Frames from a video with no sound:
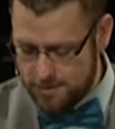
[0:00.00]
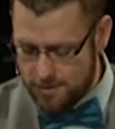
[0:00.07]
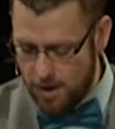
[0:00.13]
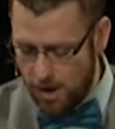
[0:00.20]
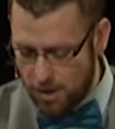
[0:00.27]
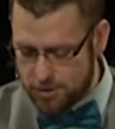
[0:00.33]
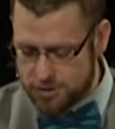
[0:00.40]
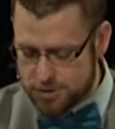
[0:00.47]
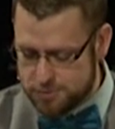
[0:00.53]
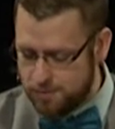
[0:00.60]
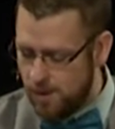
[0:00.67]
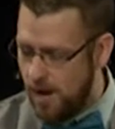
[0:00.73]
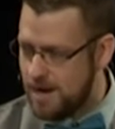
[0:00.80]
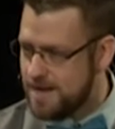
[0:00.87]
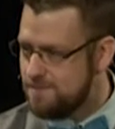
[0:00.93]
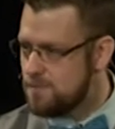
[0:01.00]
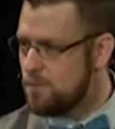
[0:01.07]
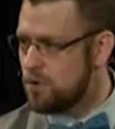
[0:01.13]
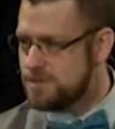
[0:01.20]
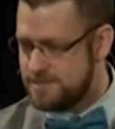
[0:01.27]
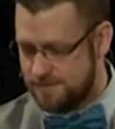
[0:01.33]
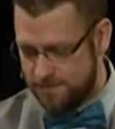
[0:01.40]
Hard to spot, even
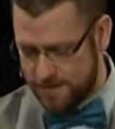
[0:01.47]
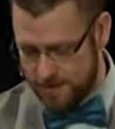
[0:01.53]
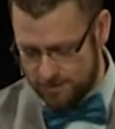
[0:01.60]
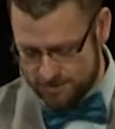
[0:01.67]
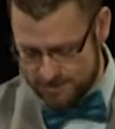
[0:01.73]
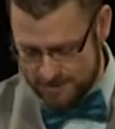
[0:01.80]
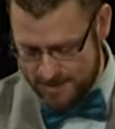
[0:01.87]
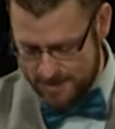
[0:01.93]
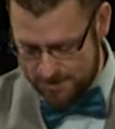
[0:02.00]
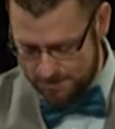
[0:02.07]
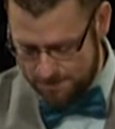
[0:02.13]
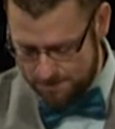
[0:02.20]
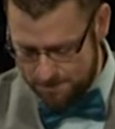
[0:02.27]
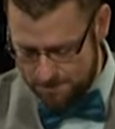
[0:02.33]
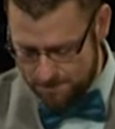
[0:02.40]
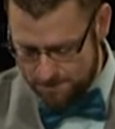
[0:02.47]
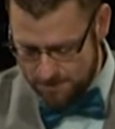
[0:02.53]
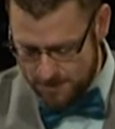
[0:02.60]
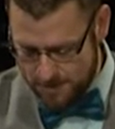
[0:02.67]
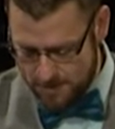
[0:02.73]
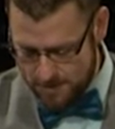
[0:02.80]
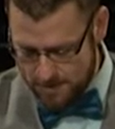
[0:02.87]
more difficult to kill.
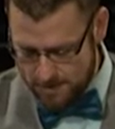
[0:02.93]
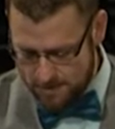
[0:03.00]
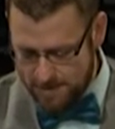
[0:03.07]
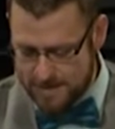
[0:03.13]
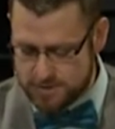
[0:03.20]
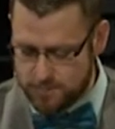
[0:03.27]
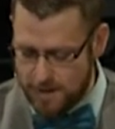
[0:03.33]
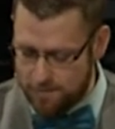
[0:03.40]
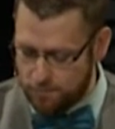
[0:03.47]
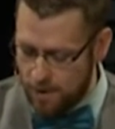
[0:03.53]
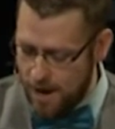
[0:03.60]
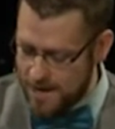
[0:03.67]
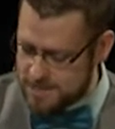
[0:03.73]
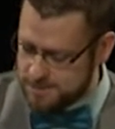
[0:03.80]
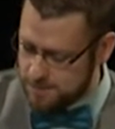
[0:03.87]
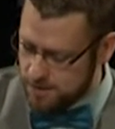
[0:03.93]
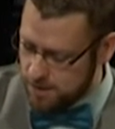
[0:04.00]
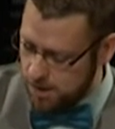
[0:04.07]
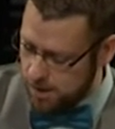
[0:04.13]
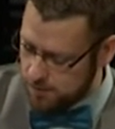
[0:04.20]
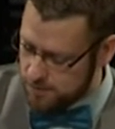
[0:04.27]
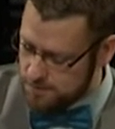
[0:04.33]
That's why pride has been
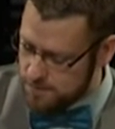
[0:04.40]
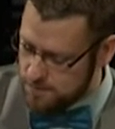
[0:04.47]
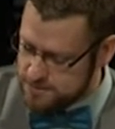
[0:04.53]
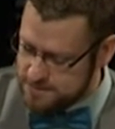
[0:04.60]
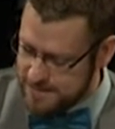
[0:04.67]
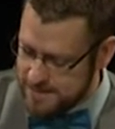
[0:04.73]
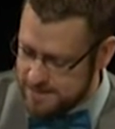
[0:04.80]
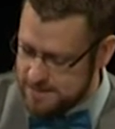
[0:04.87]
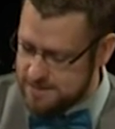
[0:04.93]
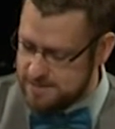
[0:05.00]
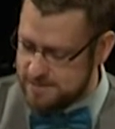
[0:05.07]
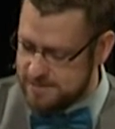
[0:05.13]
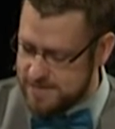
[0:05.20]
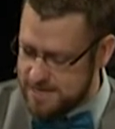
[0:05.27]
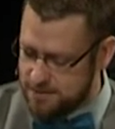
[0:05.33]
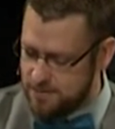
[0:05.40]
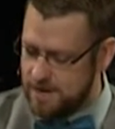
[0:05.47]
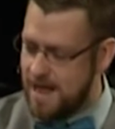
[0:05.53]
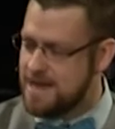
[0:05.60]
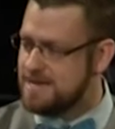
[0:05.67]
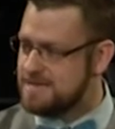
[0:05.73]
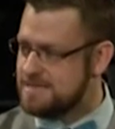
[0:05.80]
called the most hidden, secret,
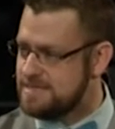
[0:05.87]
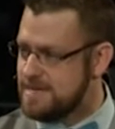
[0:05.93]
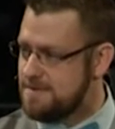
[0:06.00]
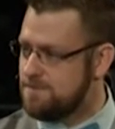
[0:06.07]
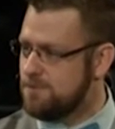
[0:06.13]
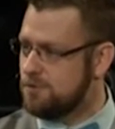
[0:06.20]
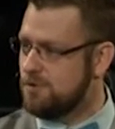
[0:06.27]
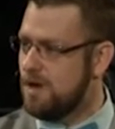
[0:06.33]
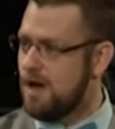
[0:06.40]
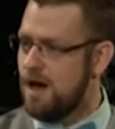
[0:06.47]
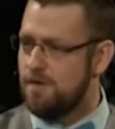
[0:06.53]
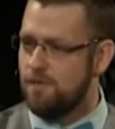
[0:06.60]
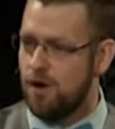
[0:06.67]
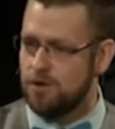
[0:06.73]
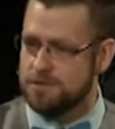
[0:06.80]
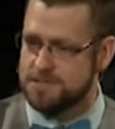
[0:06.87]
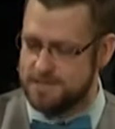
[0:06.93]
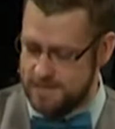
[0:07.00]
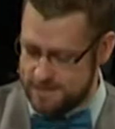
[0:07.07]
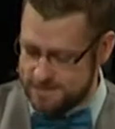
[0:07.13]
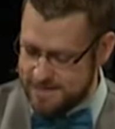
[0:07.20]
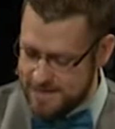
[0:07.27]
and deceitful of all
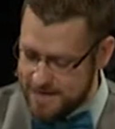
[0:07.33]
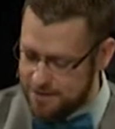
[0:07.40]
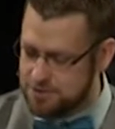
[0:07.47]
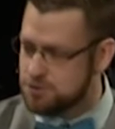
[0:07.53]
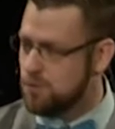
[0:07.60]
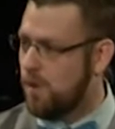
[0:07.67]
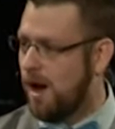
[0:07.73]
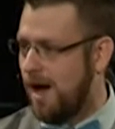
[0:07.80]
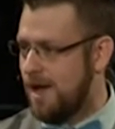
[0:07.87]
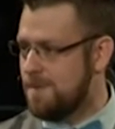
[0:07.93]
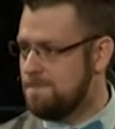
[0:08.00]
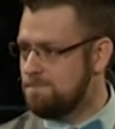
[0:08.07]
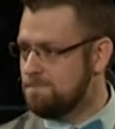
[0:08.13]
sins. And here's why.